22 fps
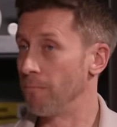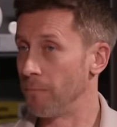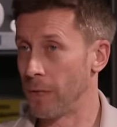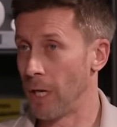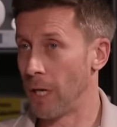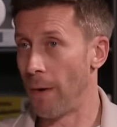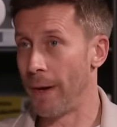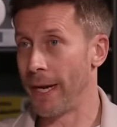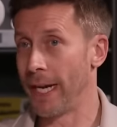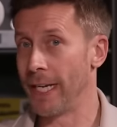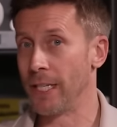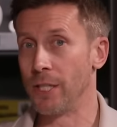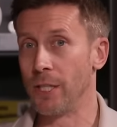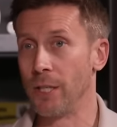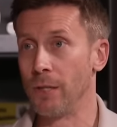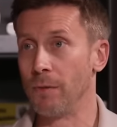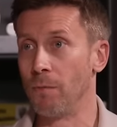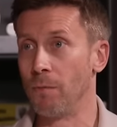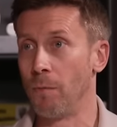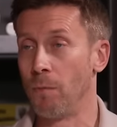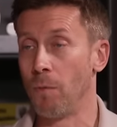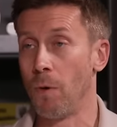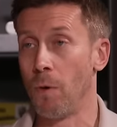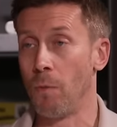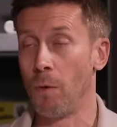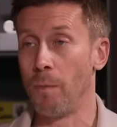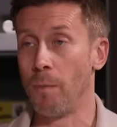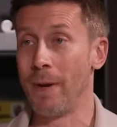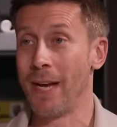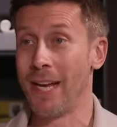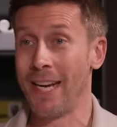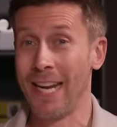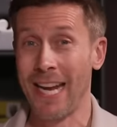going into what will
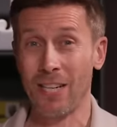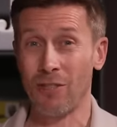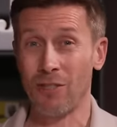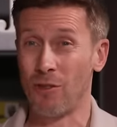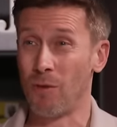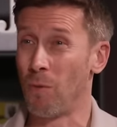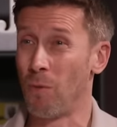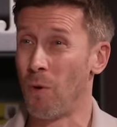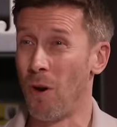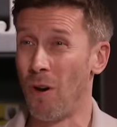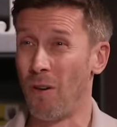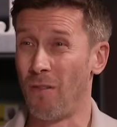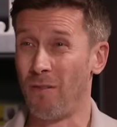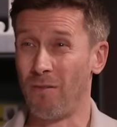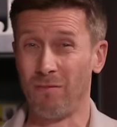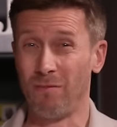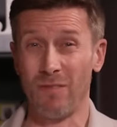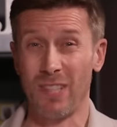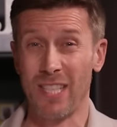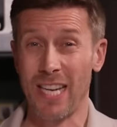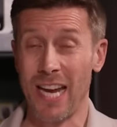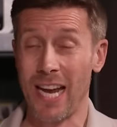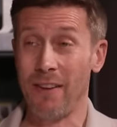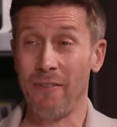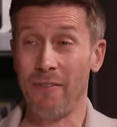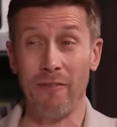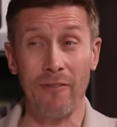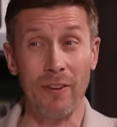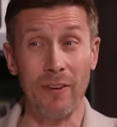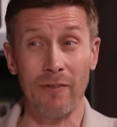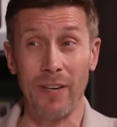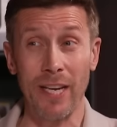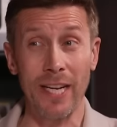be an extra what ten,
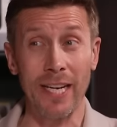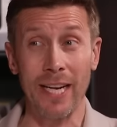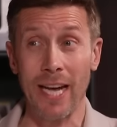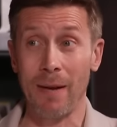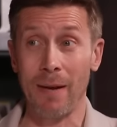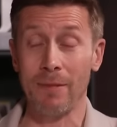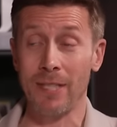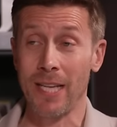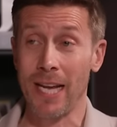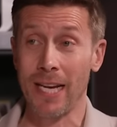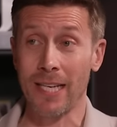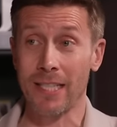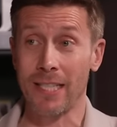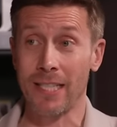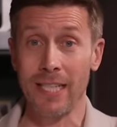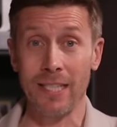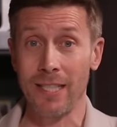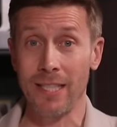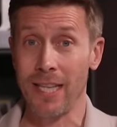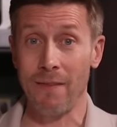fifteen games next season.